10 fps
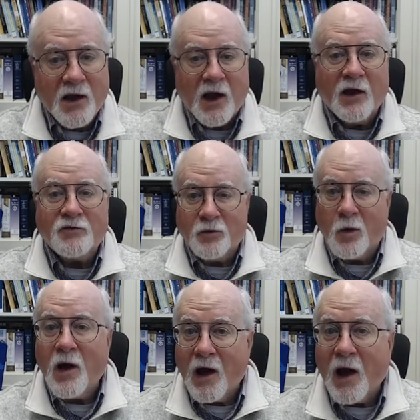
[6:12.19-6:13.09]
And so
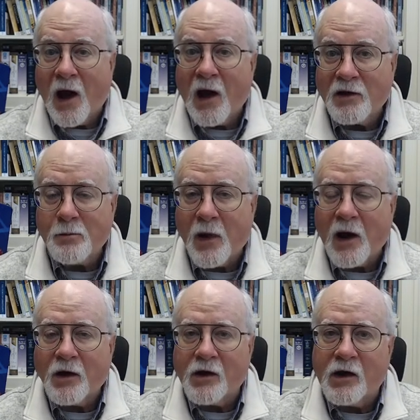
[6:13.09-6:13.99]
I
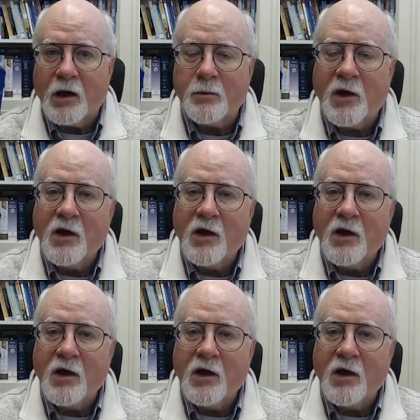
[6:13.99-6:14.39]
admire him